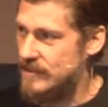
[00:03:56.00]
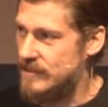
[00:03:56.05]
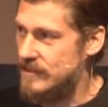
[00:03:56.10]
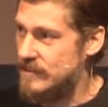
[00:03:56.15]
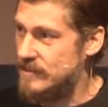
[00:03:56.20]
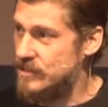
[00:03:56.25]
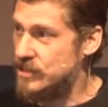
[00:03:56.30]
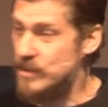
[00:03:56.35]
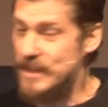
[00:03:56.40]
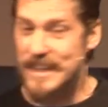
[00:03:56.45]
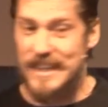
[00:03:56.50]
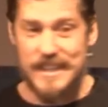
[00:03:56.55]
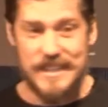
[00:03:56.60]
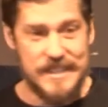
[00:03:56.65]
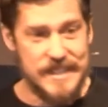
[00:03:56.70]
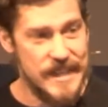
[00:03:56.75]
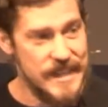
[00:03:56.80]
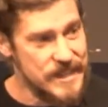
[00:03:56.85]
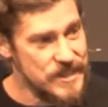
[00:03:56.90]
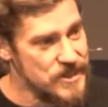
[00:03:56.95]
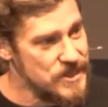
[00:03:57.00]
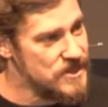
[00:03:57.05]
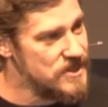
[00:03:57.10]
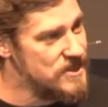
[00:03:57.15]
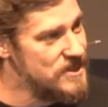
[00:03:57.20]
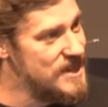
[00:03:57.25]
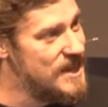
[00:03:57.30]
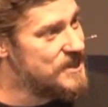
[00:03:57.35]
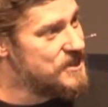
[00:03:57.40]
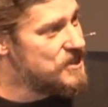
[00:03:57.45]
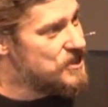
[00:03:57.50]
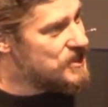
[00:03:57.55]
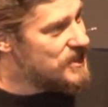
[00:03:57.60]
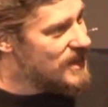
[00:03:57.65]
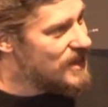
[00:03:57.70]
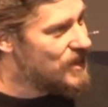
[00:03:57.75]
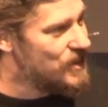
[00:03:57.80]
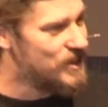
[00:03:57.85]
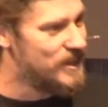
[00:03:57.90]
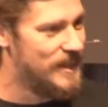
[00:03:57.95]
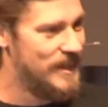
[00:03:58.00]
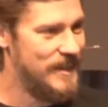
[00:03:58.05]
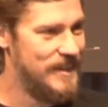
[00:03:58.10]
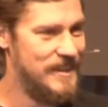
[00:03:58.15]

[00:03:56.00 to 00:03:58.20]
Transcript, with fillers: So he exists necessarily,